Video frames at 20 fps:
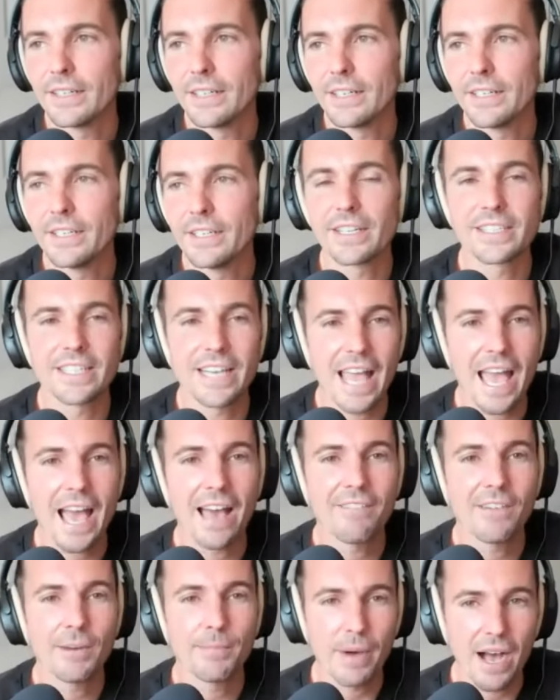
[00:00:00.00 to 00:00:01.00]
doesn't
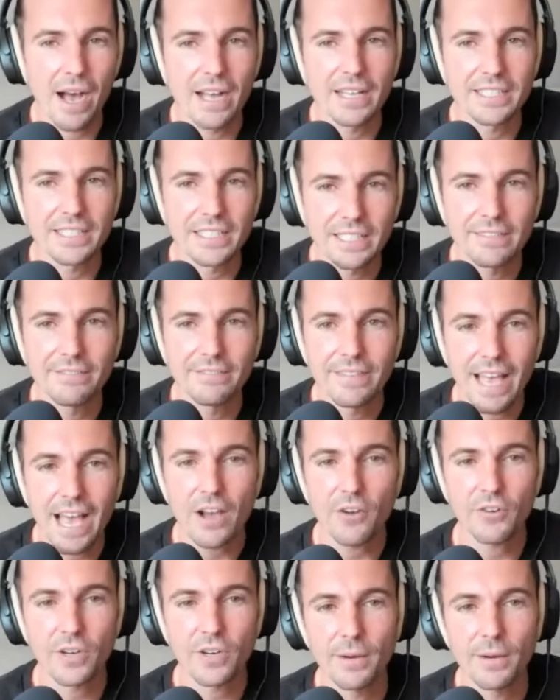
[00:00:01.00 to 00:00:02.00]
have a positive
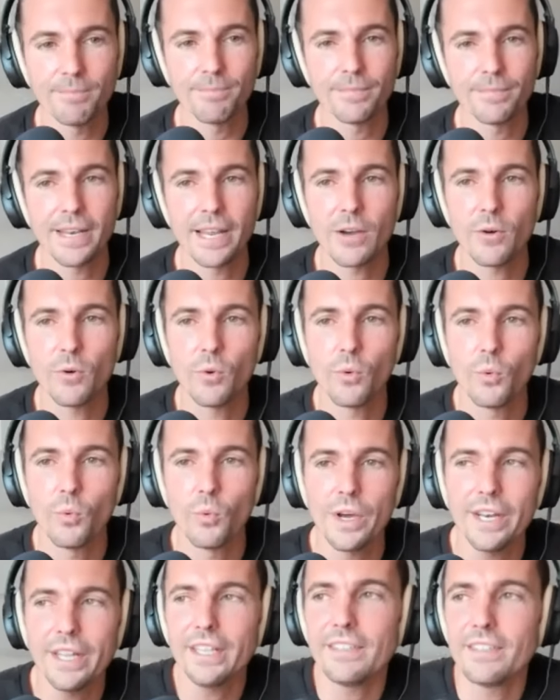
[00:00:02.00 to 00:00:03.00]
outcome. Now,
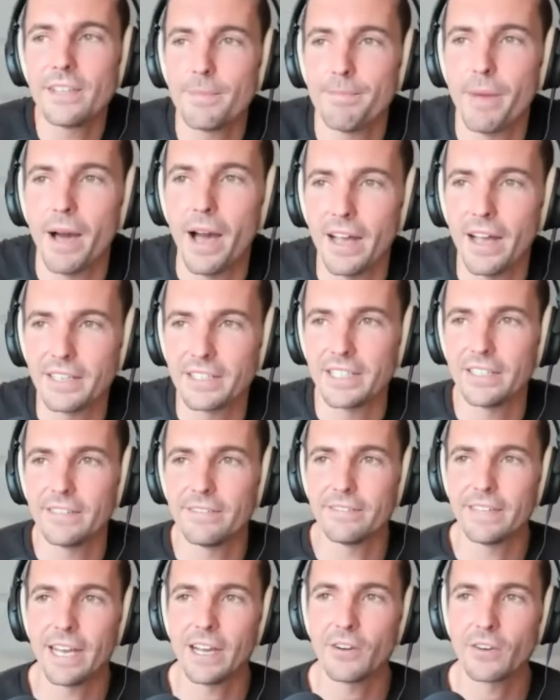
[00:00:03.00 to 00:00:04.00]
what is a positive
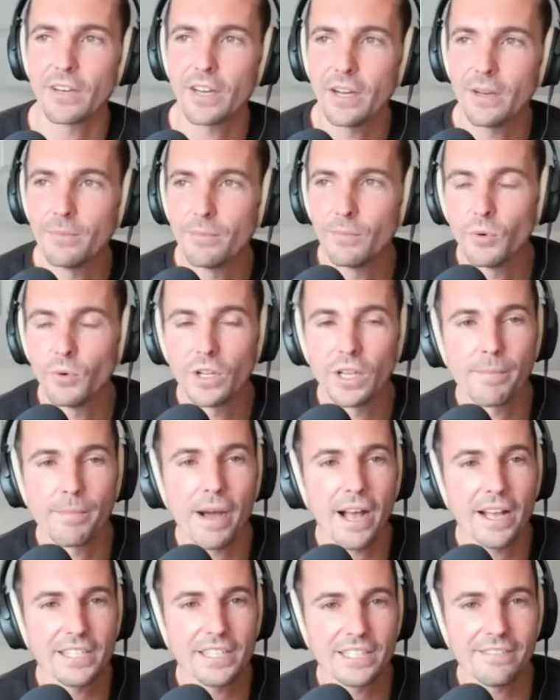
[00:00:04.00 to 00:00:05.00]
outcome? Well, a
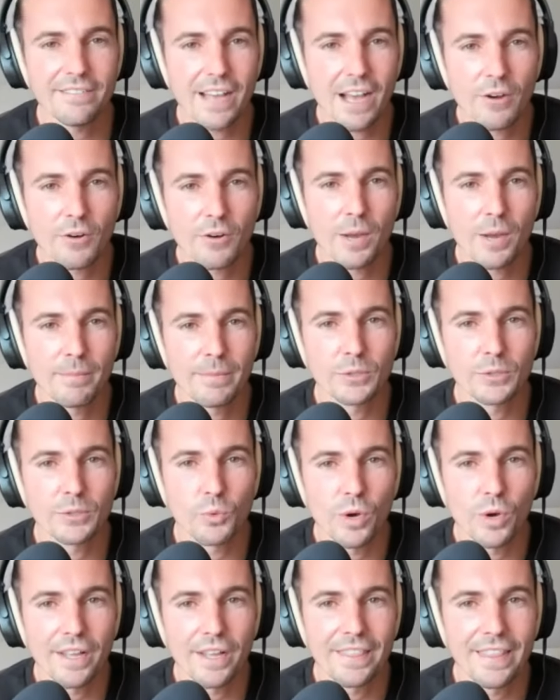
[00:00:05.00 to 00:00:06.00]
positive outcome is
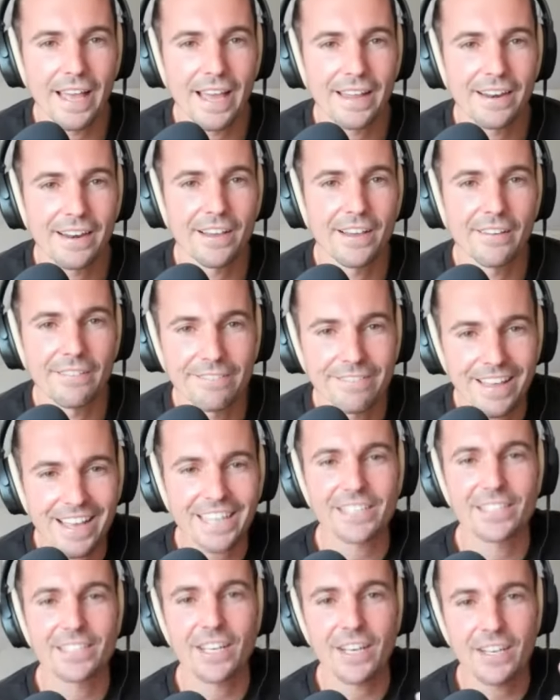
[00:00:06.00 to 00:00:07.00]
one that
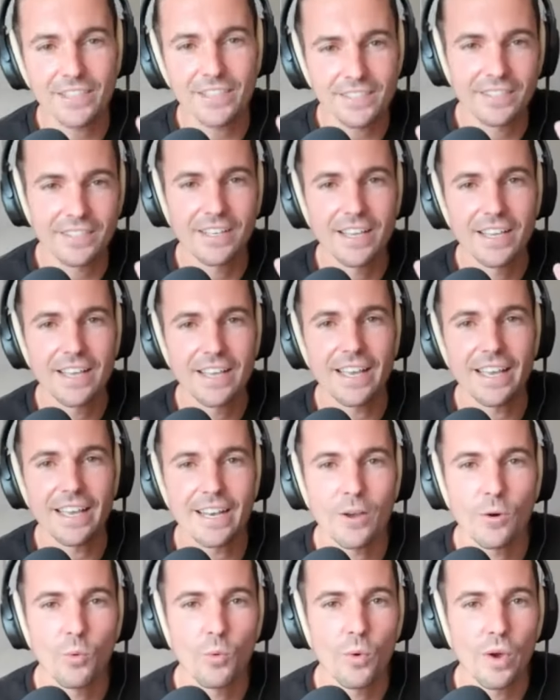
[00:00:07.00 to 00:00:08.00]
affects us in
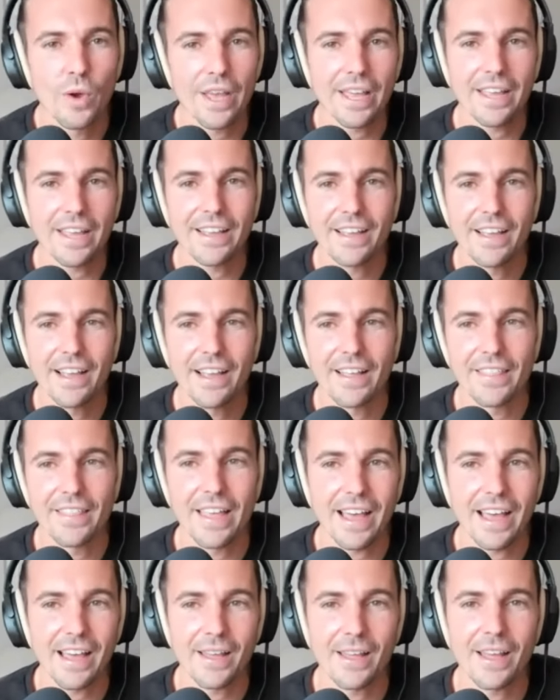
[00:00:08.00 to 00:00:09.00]
a way
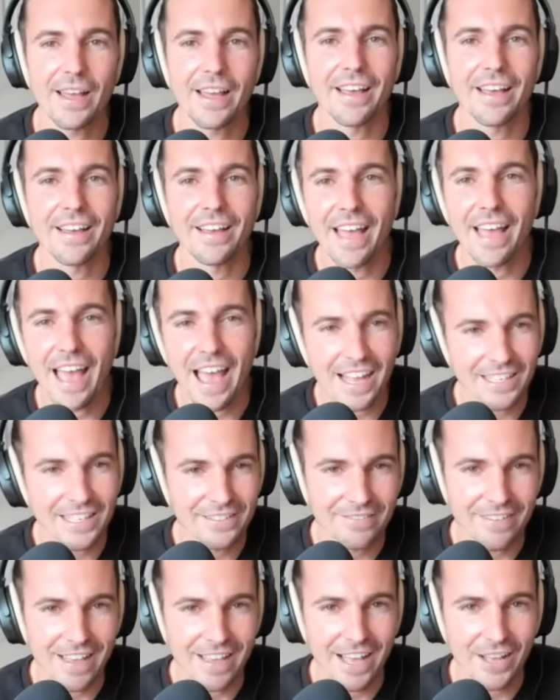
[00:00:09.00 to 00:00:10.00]
that adds
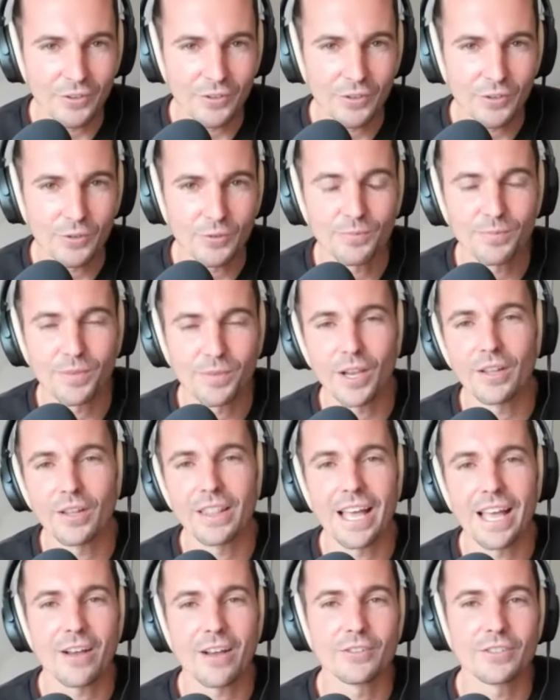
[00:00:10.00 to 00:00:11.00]
value,
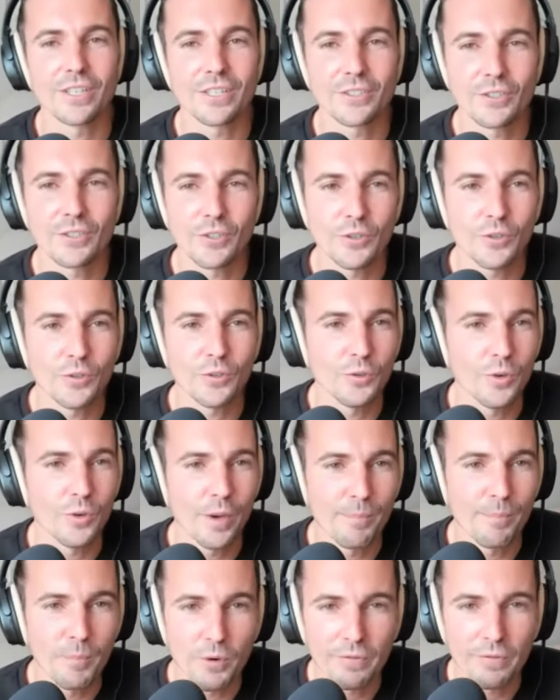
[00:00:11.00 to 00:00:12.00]
allows us to
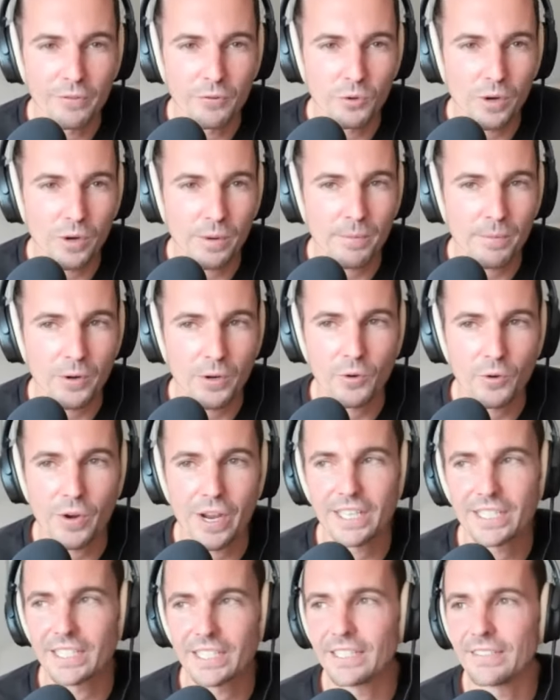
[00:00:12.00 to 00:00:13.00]
move through a
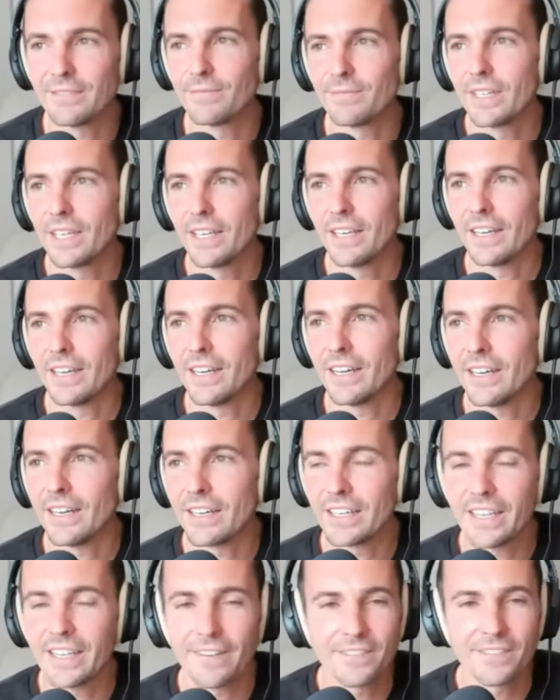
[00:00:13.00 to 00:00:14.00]
progression,
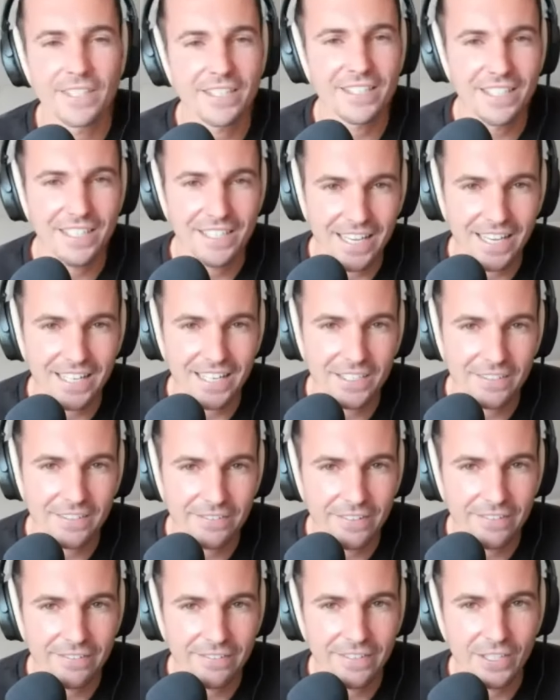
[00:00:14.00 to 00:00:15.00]
gives us a sense of
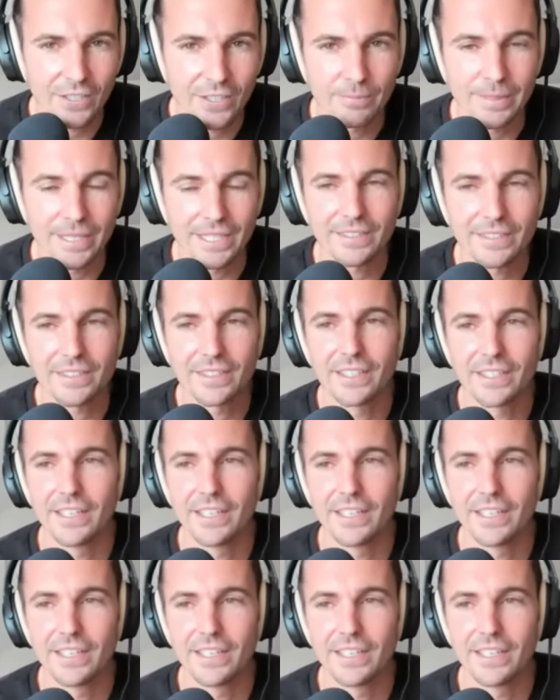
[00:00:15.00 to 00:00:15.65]
fulfillment,